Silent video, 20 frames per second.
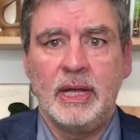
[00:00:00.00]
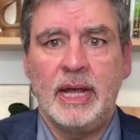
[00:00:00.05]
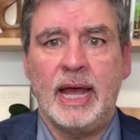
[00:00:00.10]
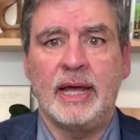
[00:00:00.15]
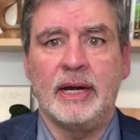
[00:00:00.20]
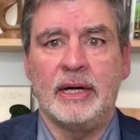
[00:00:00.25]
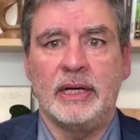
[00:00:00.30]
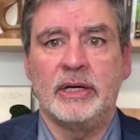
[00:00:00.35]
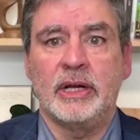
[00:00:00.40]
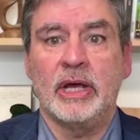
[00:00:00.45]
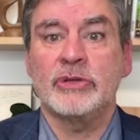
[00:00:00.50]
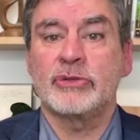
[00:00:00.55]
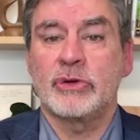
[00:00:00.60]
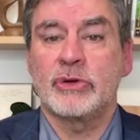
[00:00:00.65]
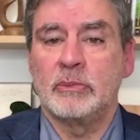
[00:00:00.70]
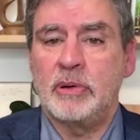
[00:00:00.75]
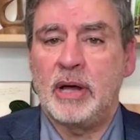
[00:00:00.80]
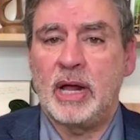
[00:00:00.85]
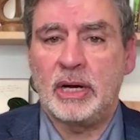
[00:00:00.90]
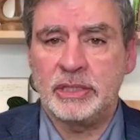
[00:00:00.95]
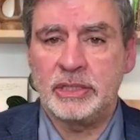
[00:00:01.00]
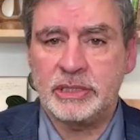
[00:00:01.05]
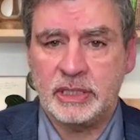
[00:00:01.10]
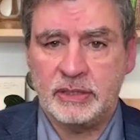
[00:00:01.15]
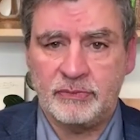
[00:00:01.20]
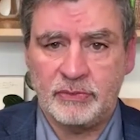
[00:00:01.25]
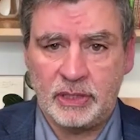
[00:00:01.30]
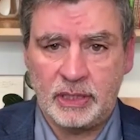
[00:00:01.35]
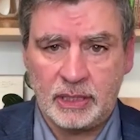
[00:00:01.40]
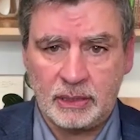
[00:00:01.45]
and industrial policy
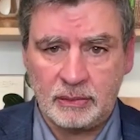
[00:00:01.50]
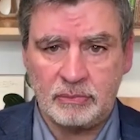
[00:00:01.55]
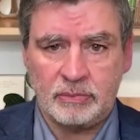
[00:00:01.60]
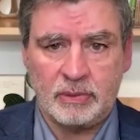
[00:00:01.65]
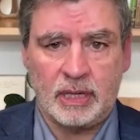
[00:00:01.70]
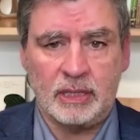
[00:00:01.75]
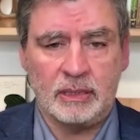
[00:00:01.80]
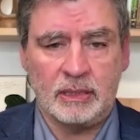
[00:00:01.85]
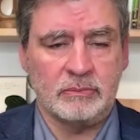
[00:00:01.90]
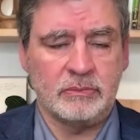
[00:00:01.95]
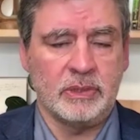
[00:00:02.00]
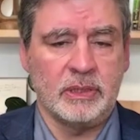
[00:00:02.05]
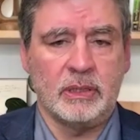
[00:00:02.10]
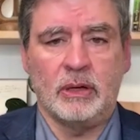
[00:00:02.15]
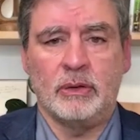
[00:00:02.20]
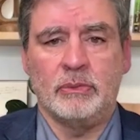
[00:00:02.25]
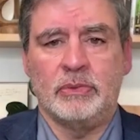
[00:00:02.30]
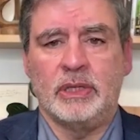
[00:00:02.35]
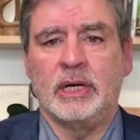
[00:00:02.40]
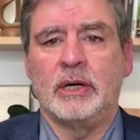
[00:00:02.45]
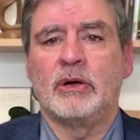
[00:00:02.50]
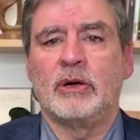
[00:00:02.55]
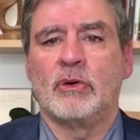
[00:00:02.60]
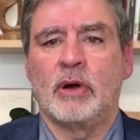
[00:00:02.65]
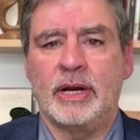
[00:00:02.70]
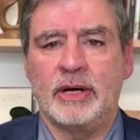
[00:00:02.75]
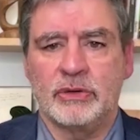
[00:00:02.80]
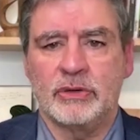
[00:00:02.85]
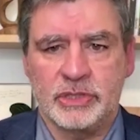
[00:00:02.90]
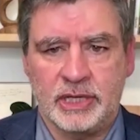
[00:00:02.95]
of in a
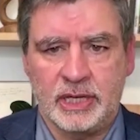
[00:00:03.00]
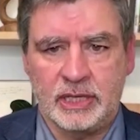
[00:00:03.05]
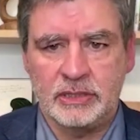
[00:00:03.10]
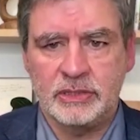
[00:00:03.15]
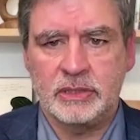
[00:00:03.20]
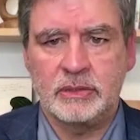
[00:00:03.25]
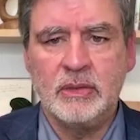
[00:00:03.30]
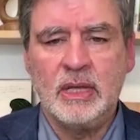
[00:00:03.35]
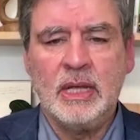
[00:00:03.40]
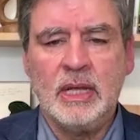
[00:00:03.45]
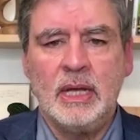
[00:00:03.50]
greater sense.